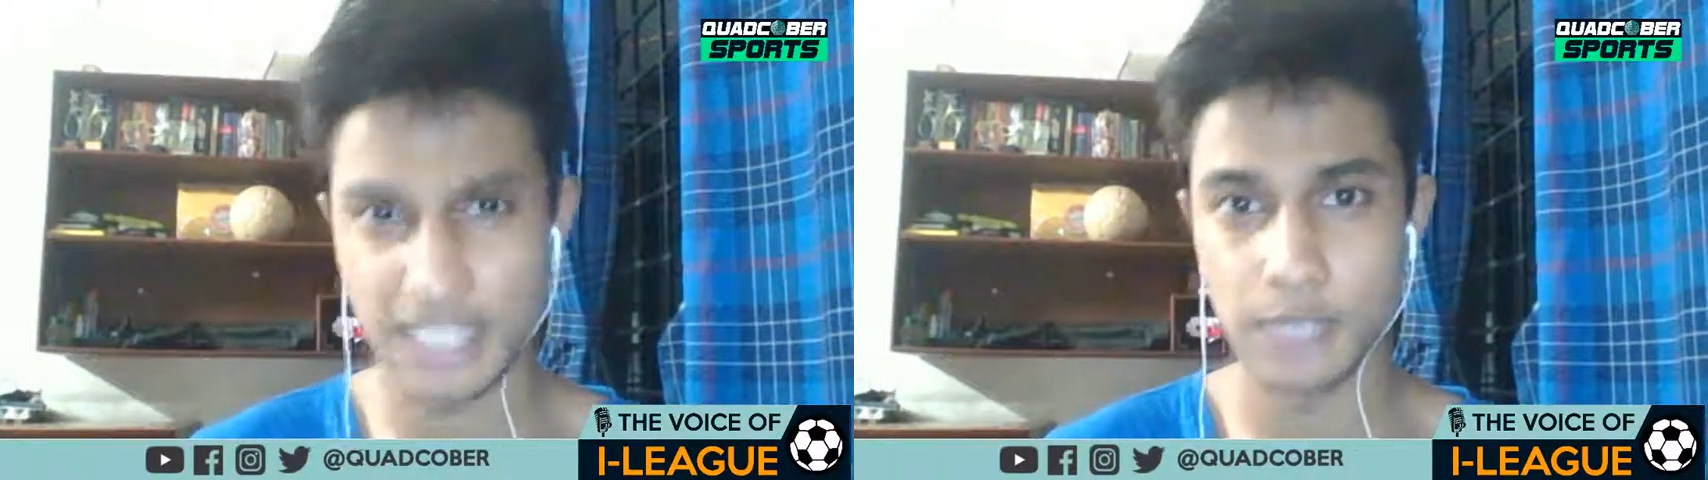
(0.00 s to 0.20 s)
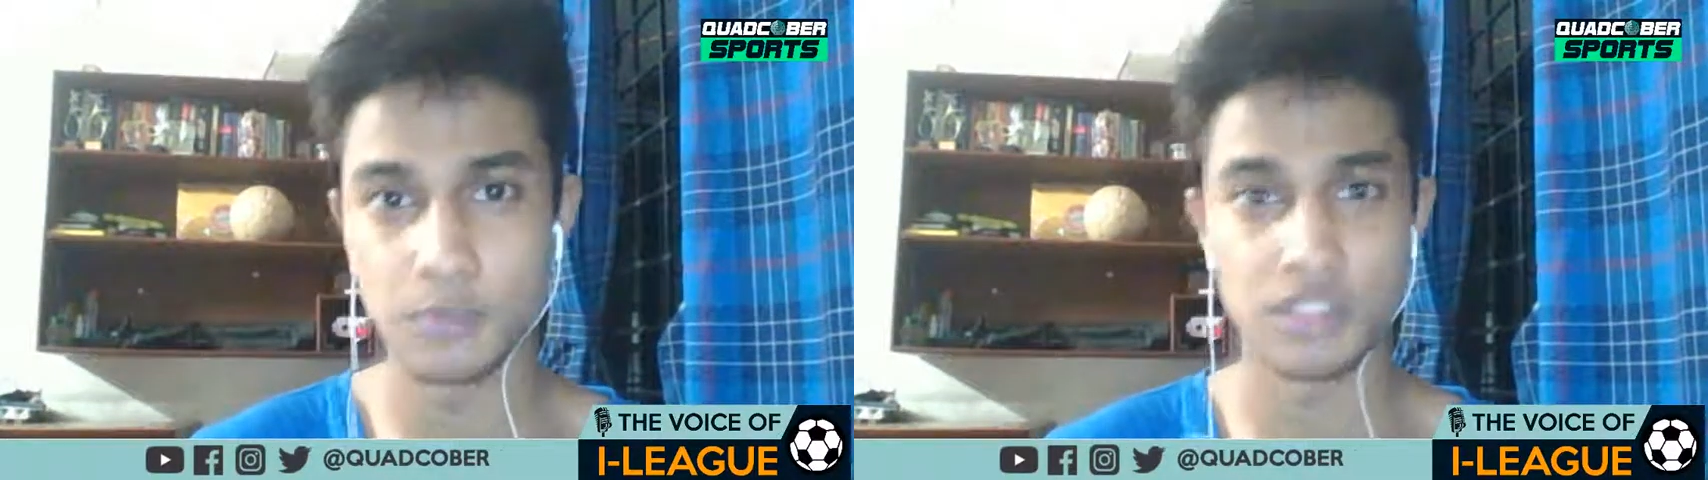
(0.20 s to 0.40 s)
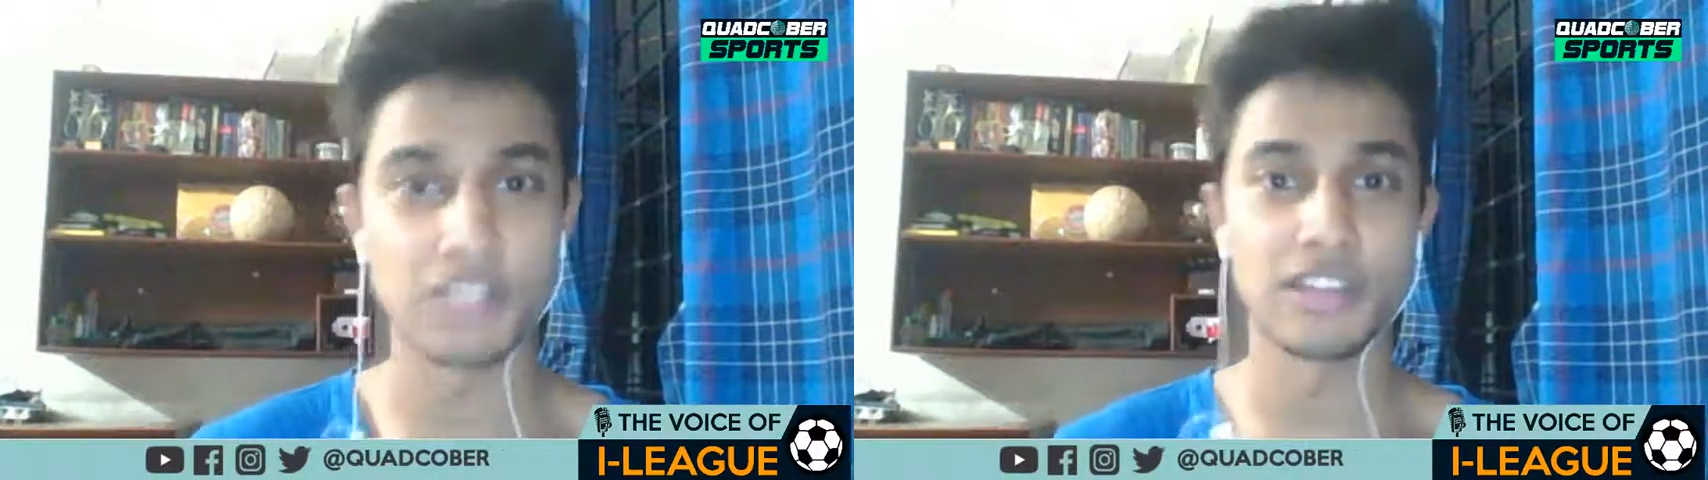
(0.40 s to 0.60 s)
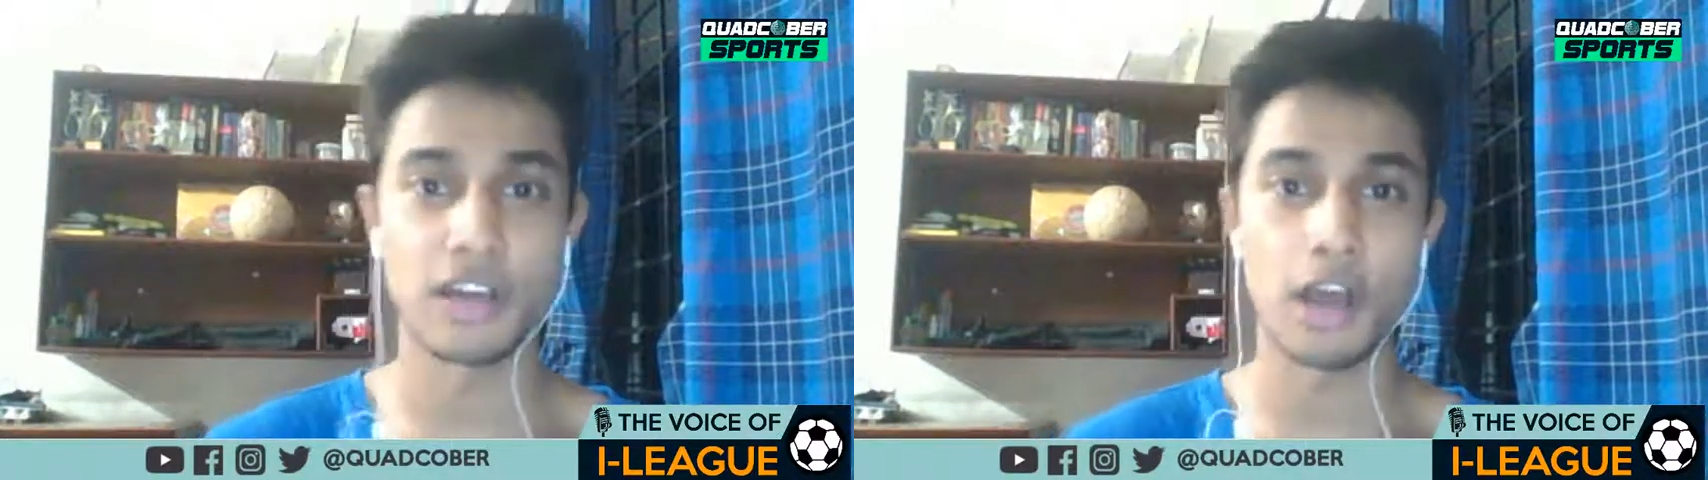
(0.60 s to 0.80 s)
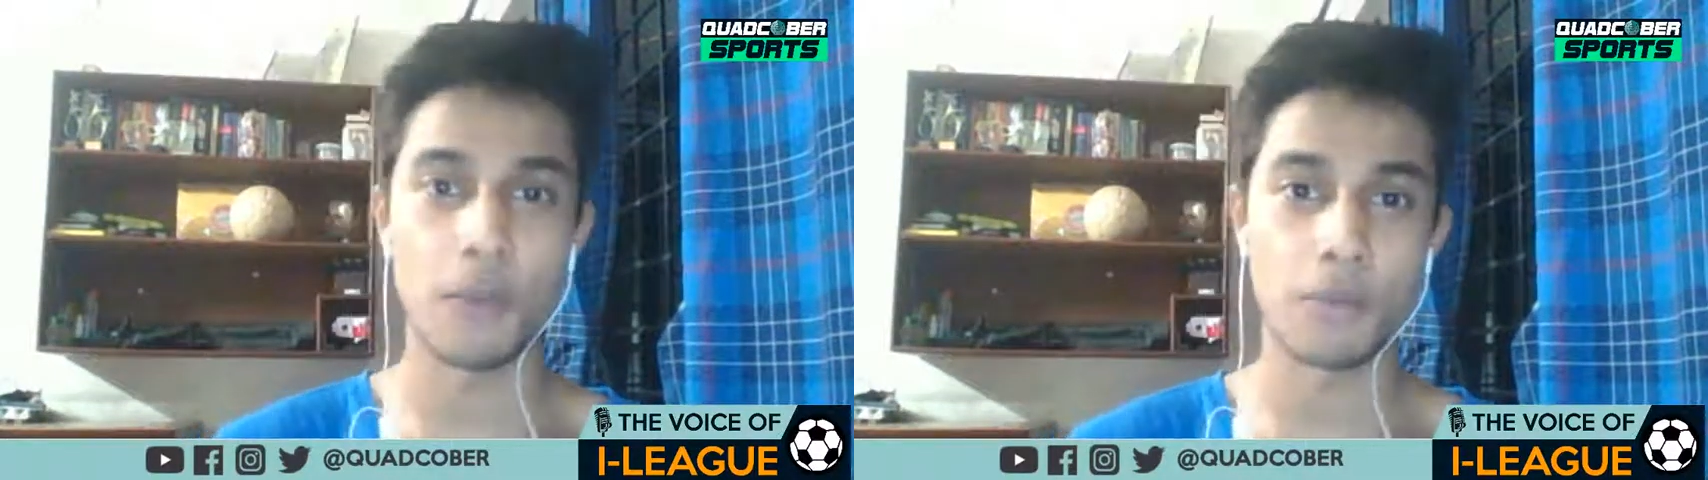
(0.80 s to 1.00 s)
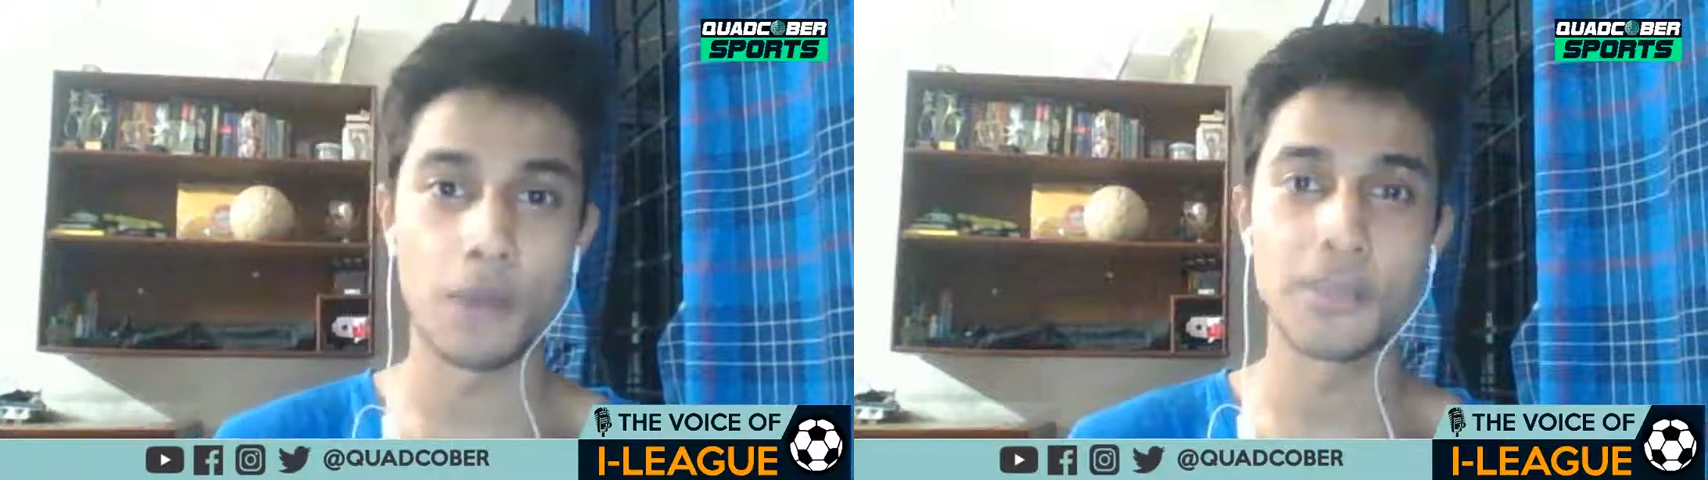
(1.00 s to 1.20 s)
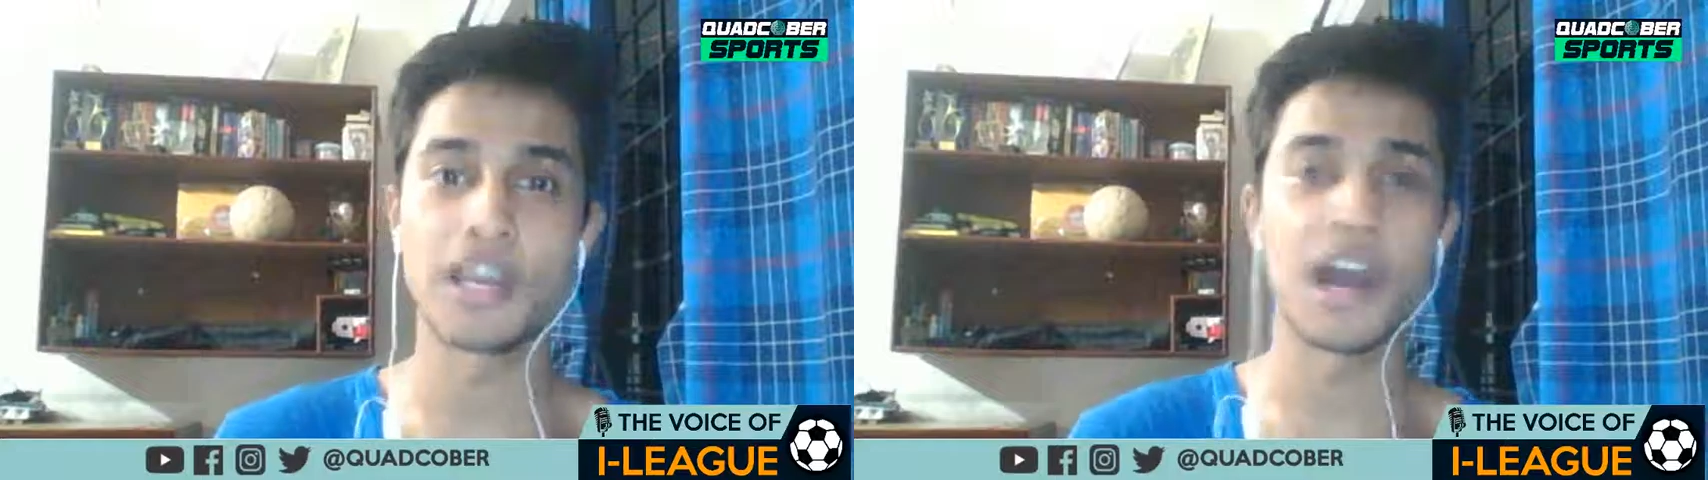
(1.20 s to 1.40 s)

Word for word: teams in the upcoming